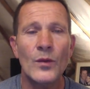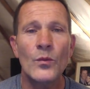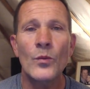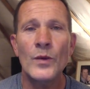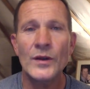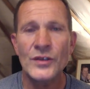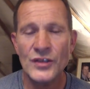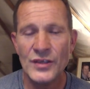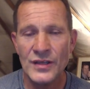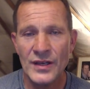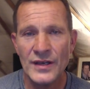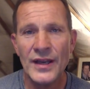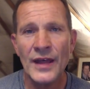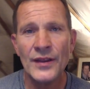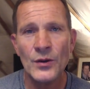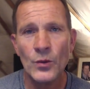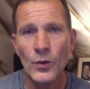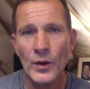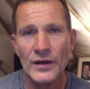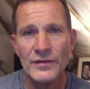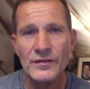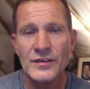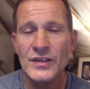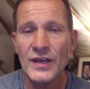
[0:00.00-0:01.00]
which is another
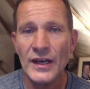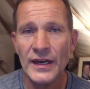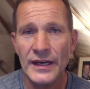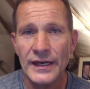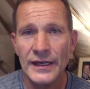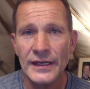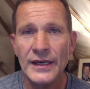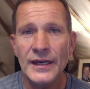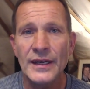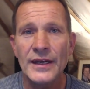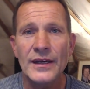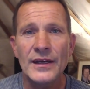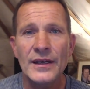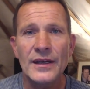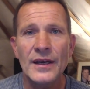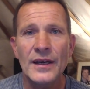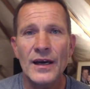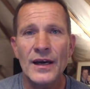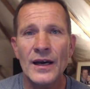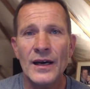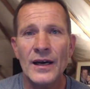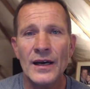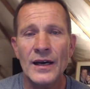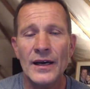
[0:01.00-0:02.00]
way of saying
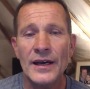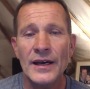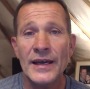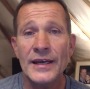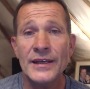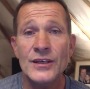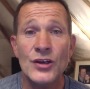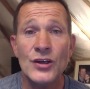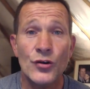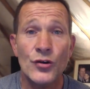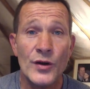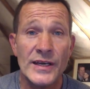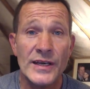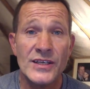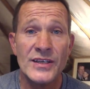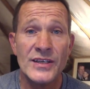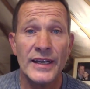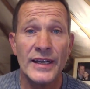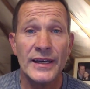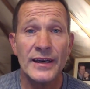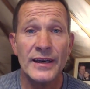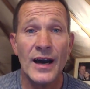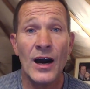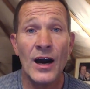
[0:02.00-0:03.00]

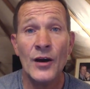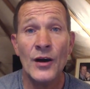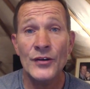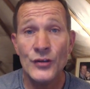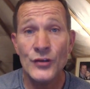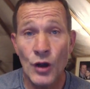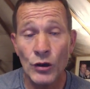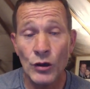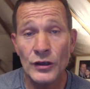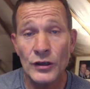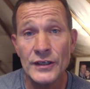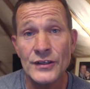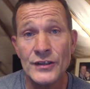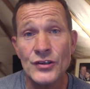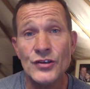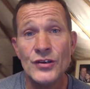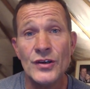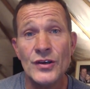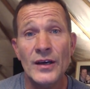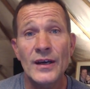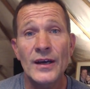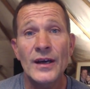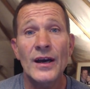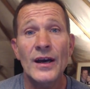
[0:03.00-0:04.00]
increasing our
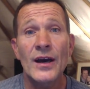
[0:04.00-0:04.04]
knowledge